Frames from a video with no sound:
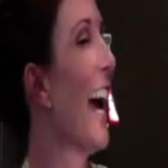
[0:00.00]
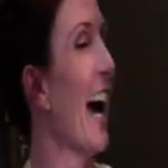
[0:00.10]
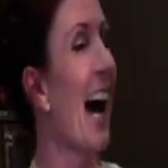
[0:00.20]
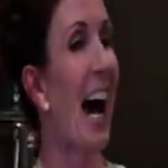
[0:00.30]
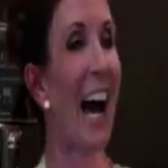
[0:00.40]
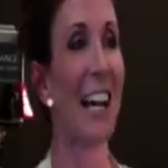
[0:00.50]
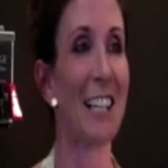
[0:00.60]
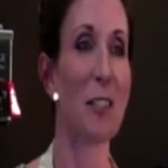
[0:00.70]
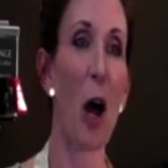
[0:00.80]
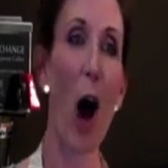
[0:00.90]
I
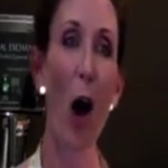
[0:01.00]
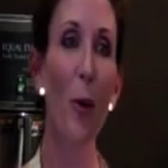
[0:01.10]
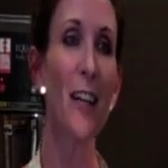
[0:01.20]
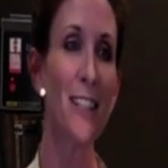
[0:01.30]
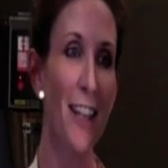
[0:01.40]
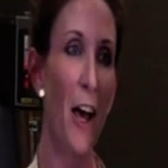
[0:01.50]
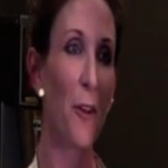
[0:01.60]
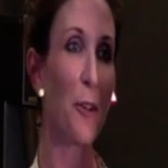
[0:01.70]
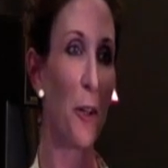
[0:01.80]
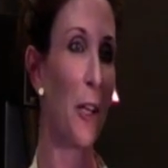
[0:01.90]
always love
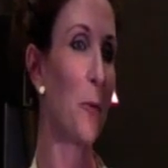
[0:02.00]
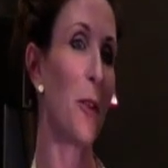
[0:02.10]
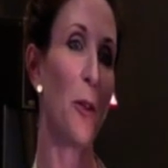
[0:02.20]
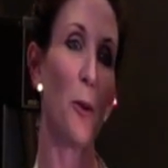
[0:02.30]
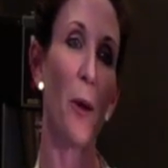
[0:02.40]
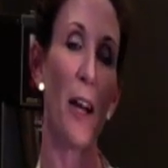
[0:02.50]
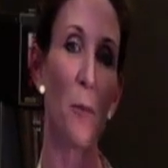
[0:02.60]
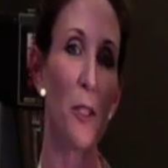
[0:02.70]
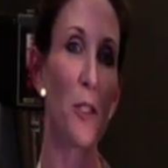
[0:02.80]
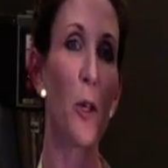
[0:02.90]
cooking with you, and I'm just
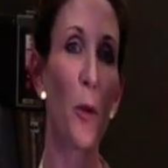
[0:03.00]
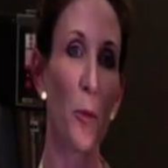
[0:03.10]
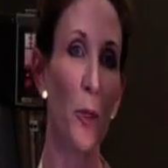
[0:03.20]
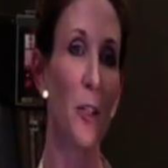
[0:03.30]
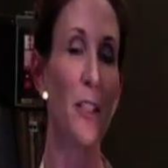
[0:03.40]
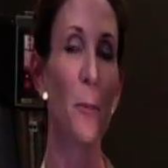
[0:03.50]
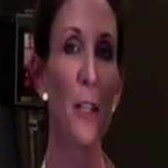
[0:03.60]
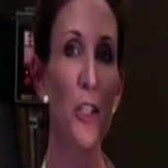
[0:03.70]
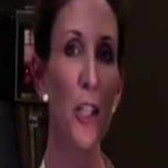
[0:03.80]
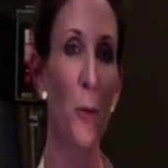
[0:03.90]
so thrilled,
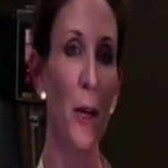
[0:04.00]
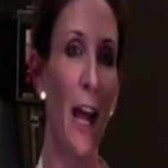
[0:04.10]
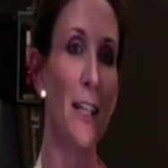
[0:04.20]
especially when I